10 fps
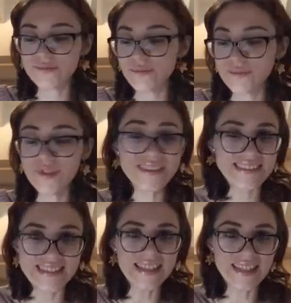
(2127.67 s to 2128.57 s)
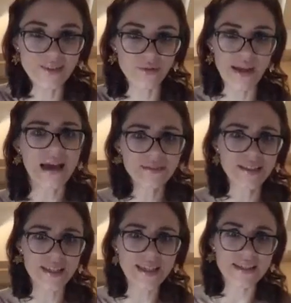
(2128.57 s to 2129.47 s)
wasn't thinking of having
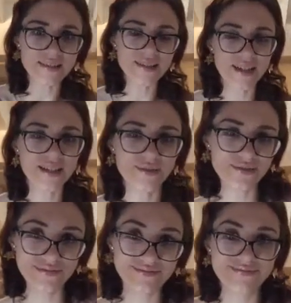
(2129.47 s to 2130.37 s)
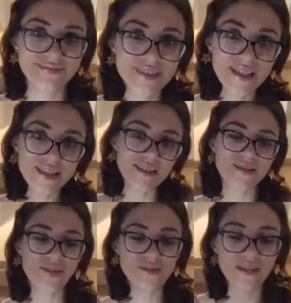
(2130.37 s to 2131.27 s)
kids, kind of
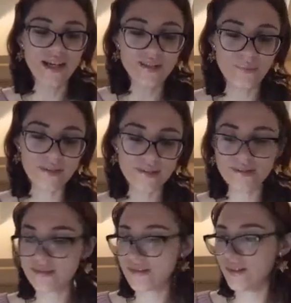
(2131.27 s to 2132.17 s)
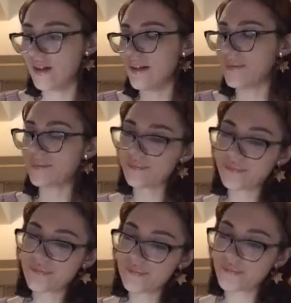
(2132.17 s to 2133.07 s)
not ready, but
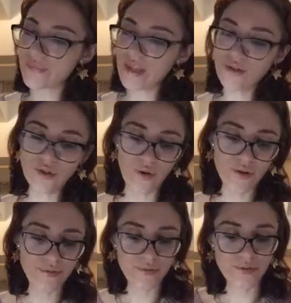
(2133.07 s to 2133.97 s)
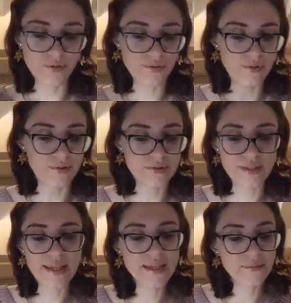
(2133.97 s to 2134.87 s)
you know, if you
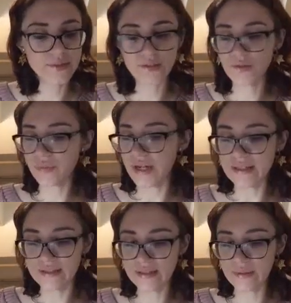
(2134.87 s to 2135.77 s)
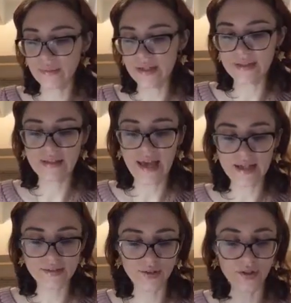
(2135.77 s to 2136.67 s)
say him that you're pregnant, he might
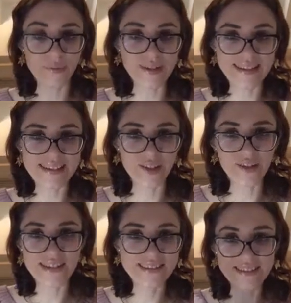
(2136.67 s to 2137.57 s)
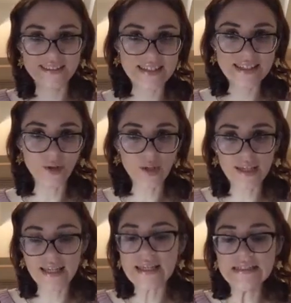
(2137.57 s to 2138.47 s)
act normally, not as a dick,
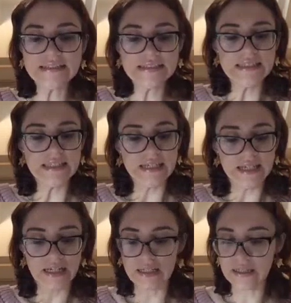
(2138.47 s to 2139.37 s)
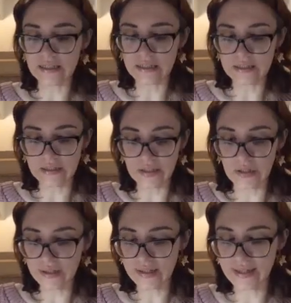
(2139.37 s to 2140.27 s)
okay?
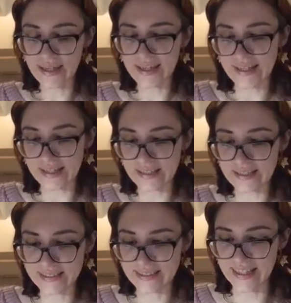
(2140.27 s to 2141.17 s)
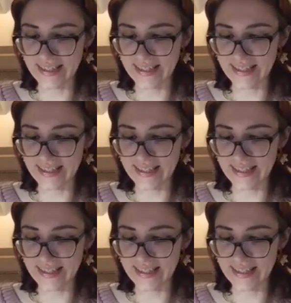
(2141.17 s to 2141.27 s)
Okay, guys.